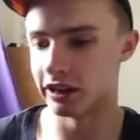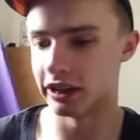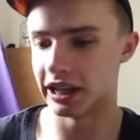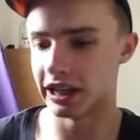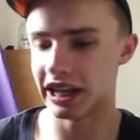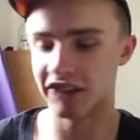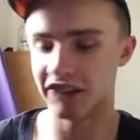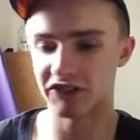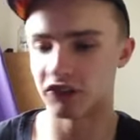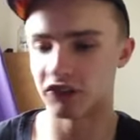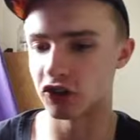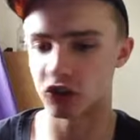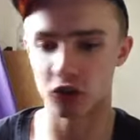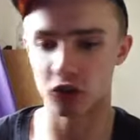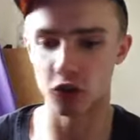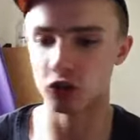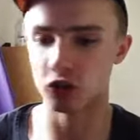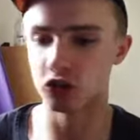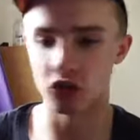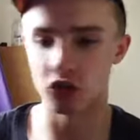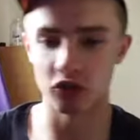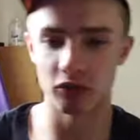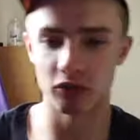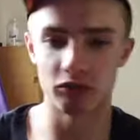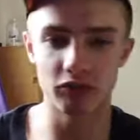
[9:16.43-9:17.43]
if the
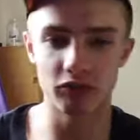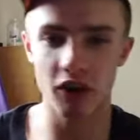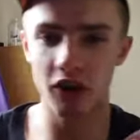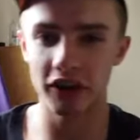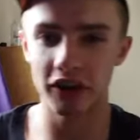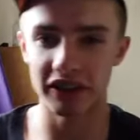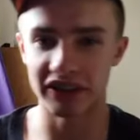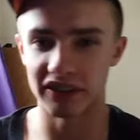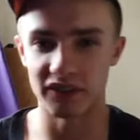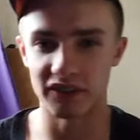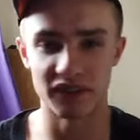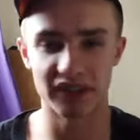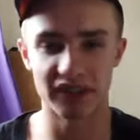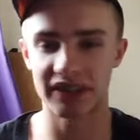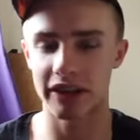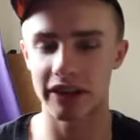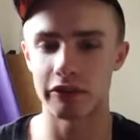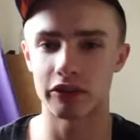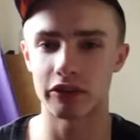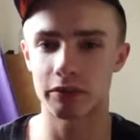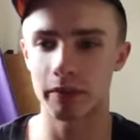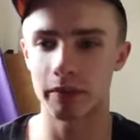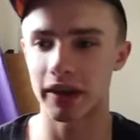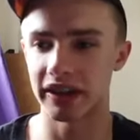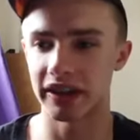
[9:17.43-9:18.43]
sun doesn't rise in the
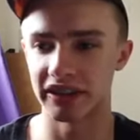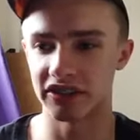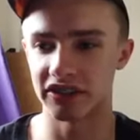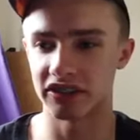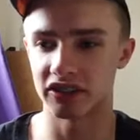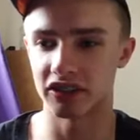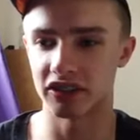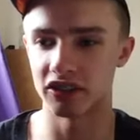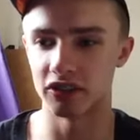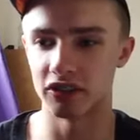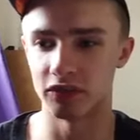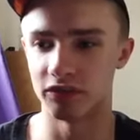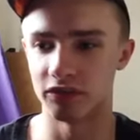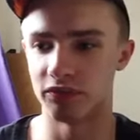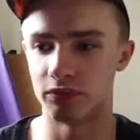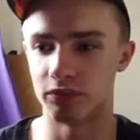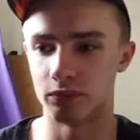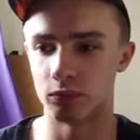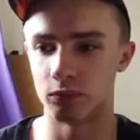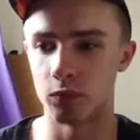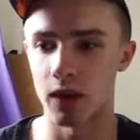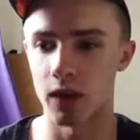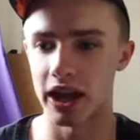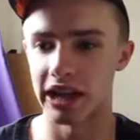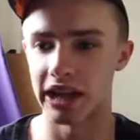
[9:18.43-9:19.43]
same space
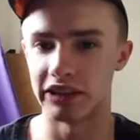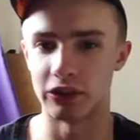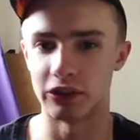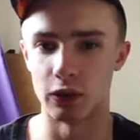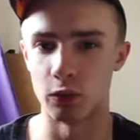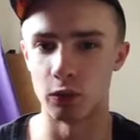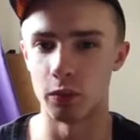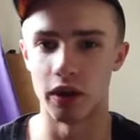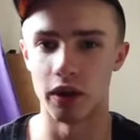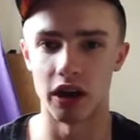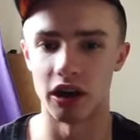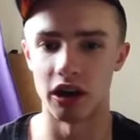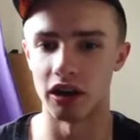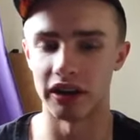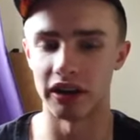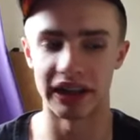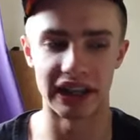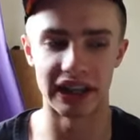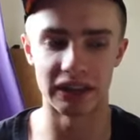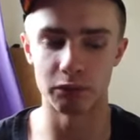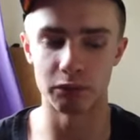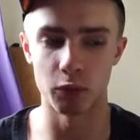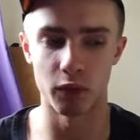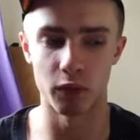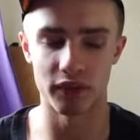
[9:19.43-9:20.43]
where you were,
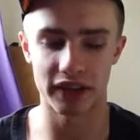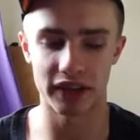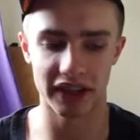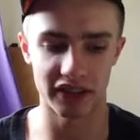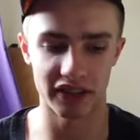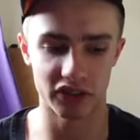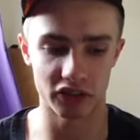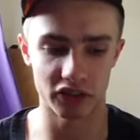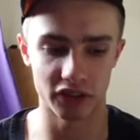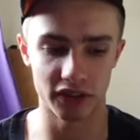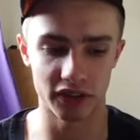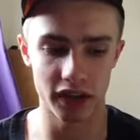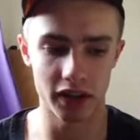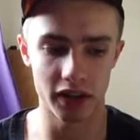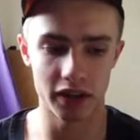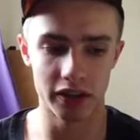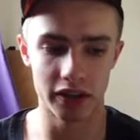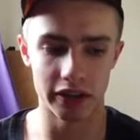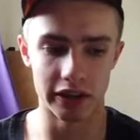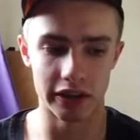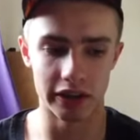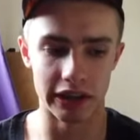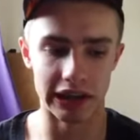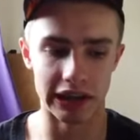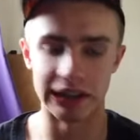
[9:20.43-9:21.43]
it's more of a case of,
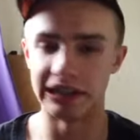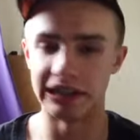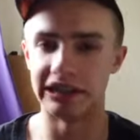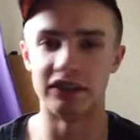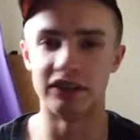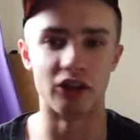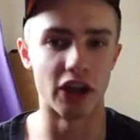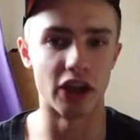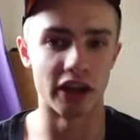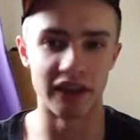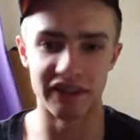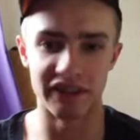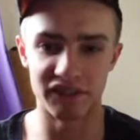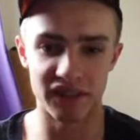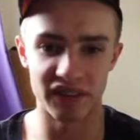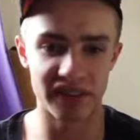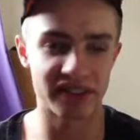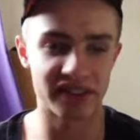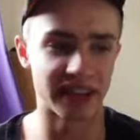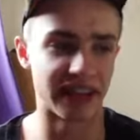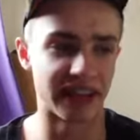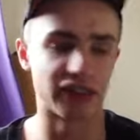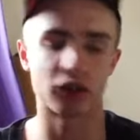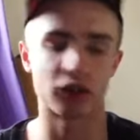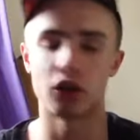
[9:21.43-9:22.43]
the
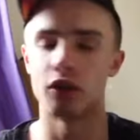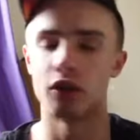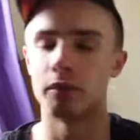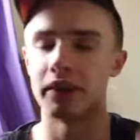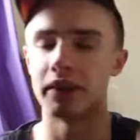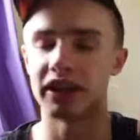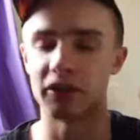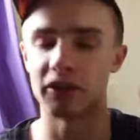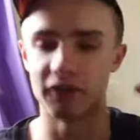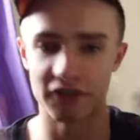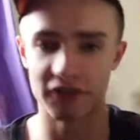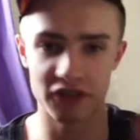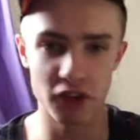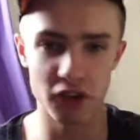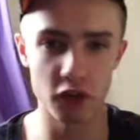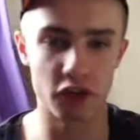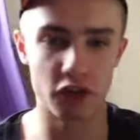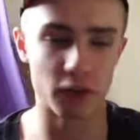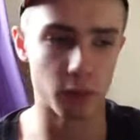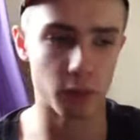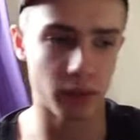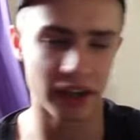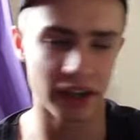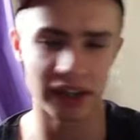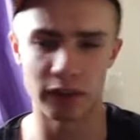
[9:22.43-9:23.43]
invigilator is going to be
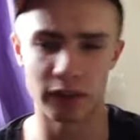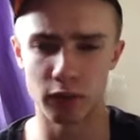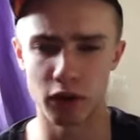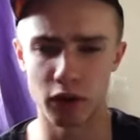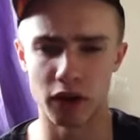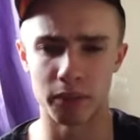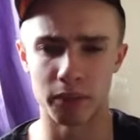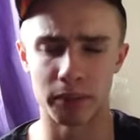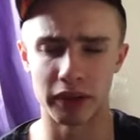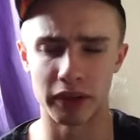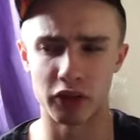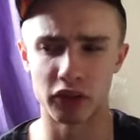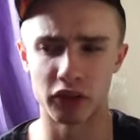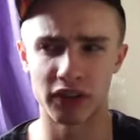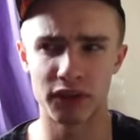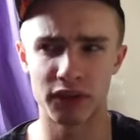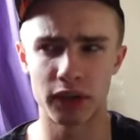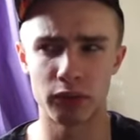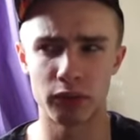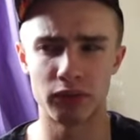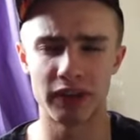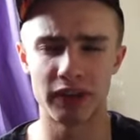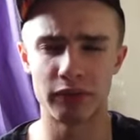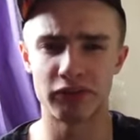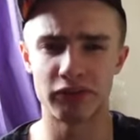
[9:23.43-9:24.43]
confused in where you are, because if
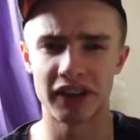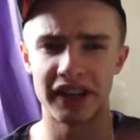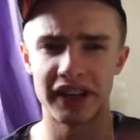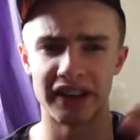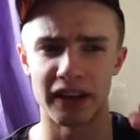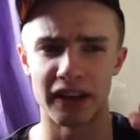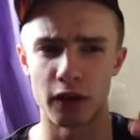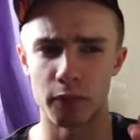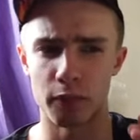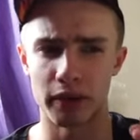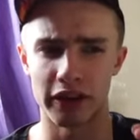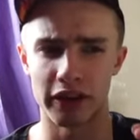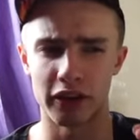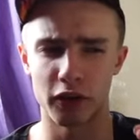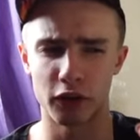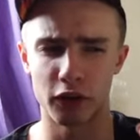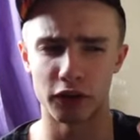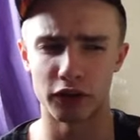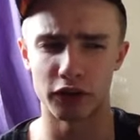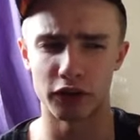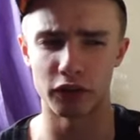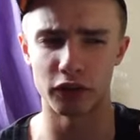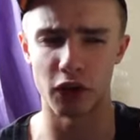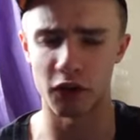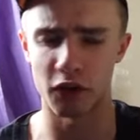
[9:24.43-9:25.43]
you reread it, it'll be like,
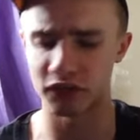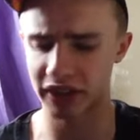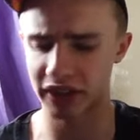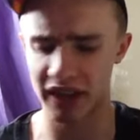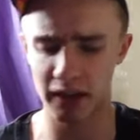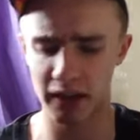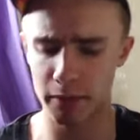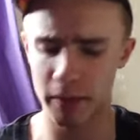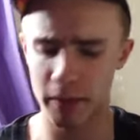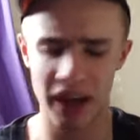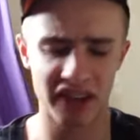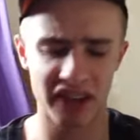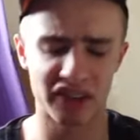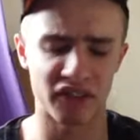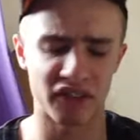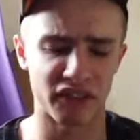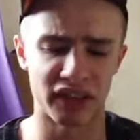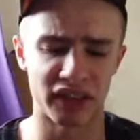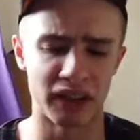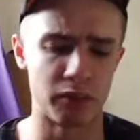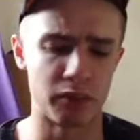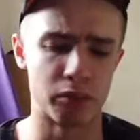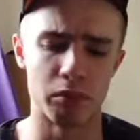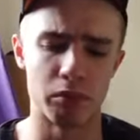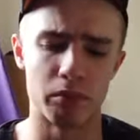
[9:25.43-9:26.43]
I've
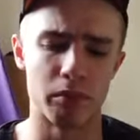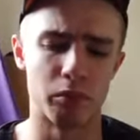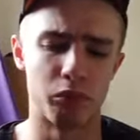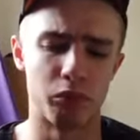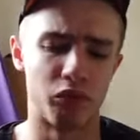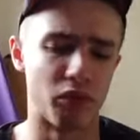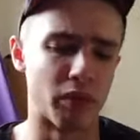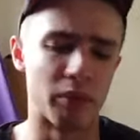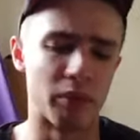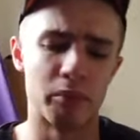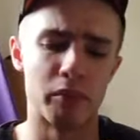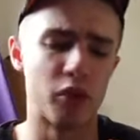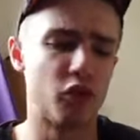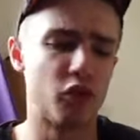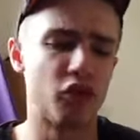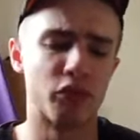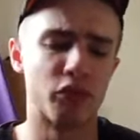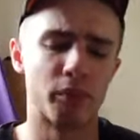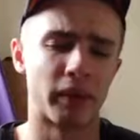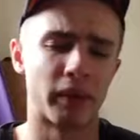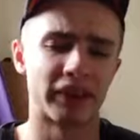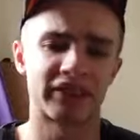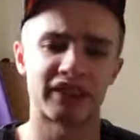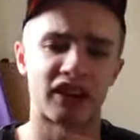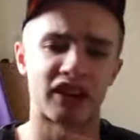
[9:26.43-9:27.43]
telepathically removed
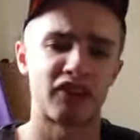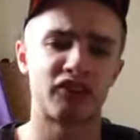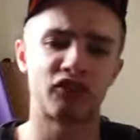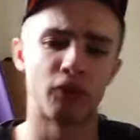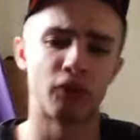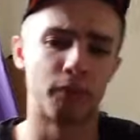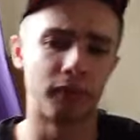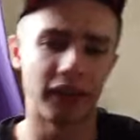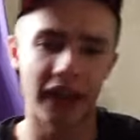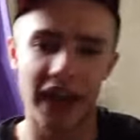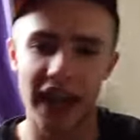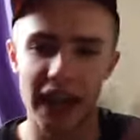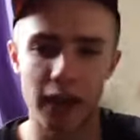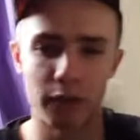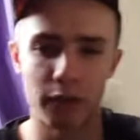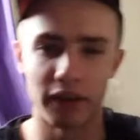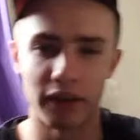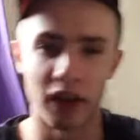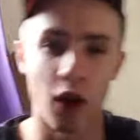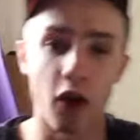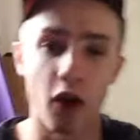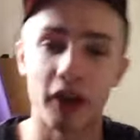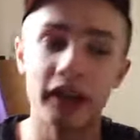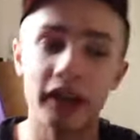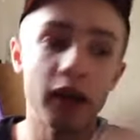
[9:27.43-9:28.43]
myself from the
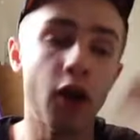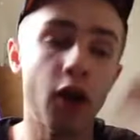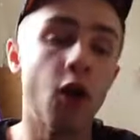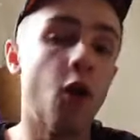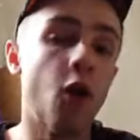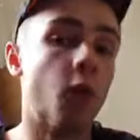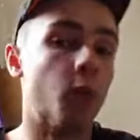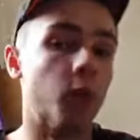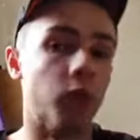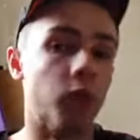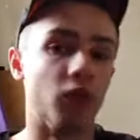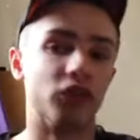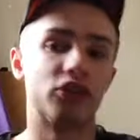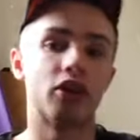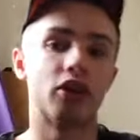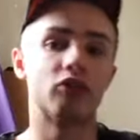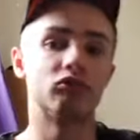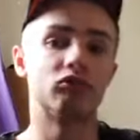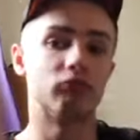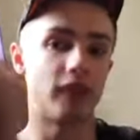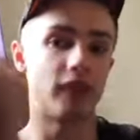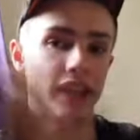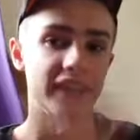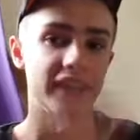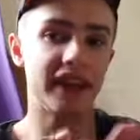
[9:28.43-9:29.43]
area I was
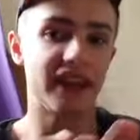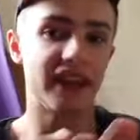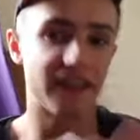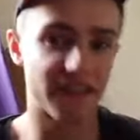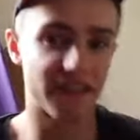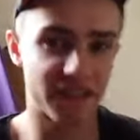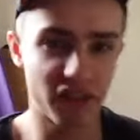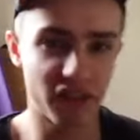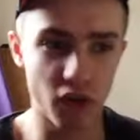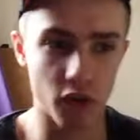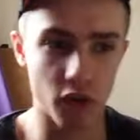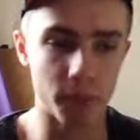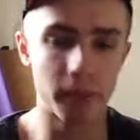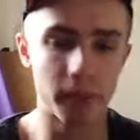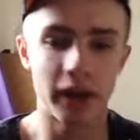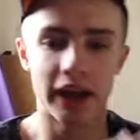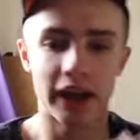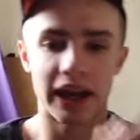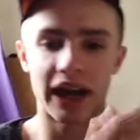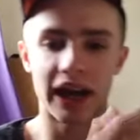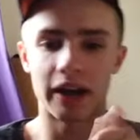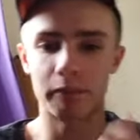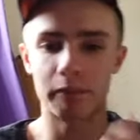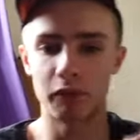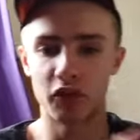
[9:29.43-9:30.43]
reading from
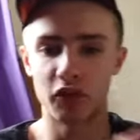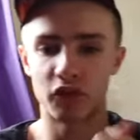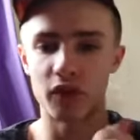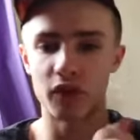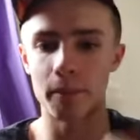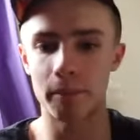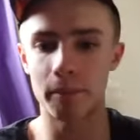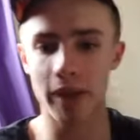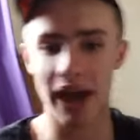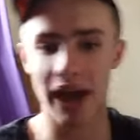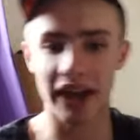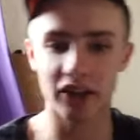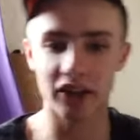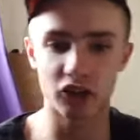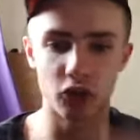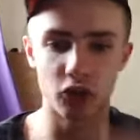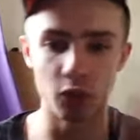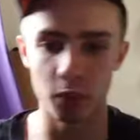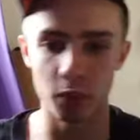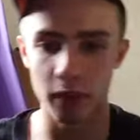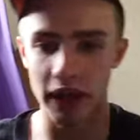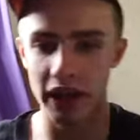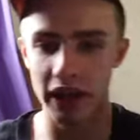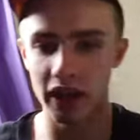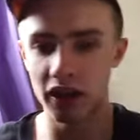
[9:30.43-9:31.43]
and moved it back to
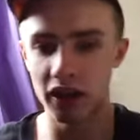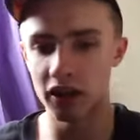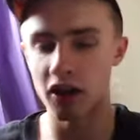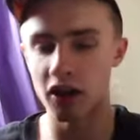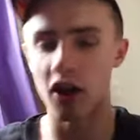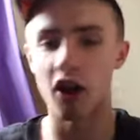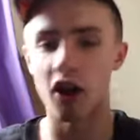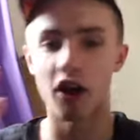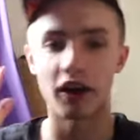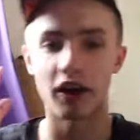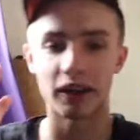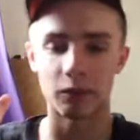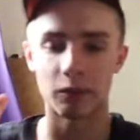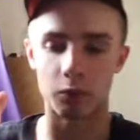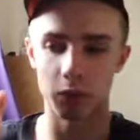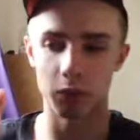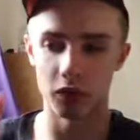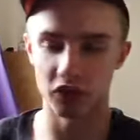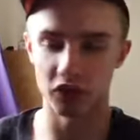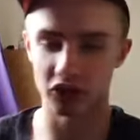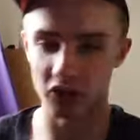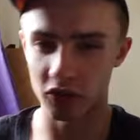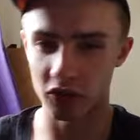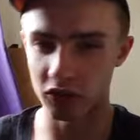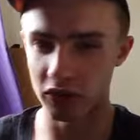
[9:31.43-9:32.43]
where I
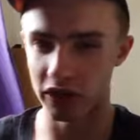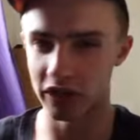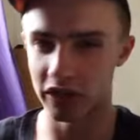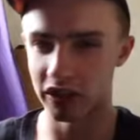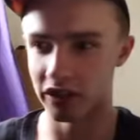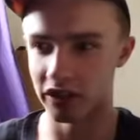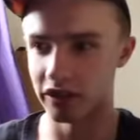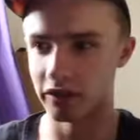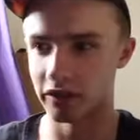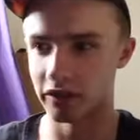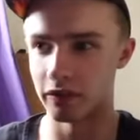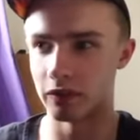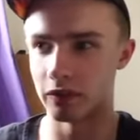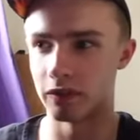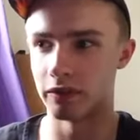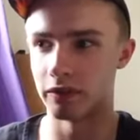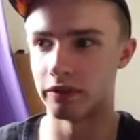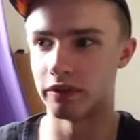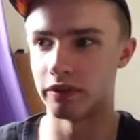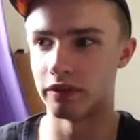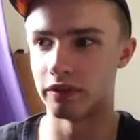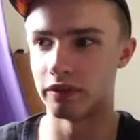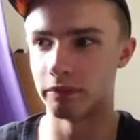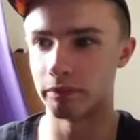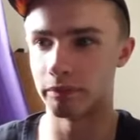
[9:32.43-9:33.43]
was
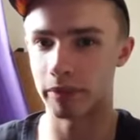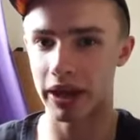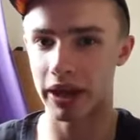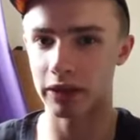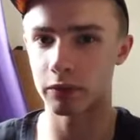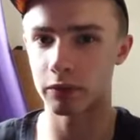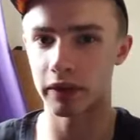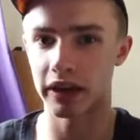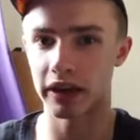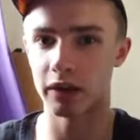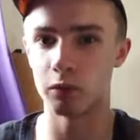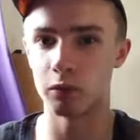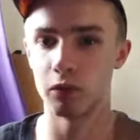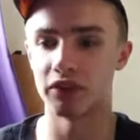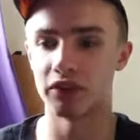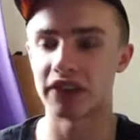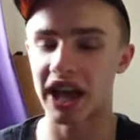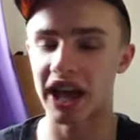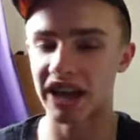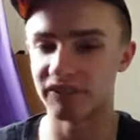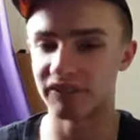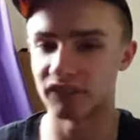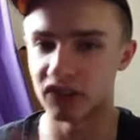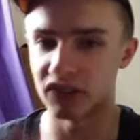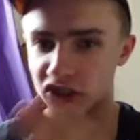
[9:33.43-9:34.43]

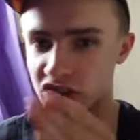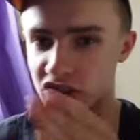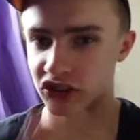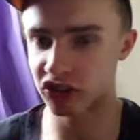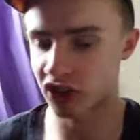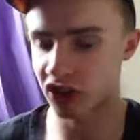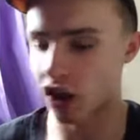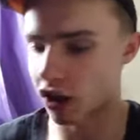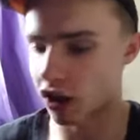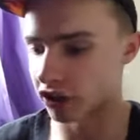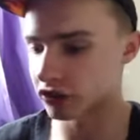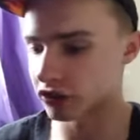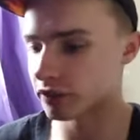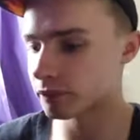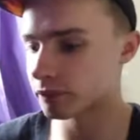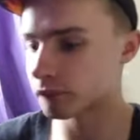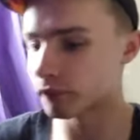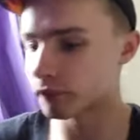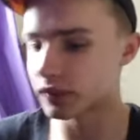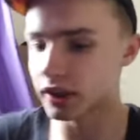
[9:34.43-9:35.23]
at the start.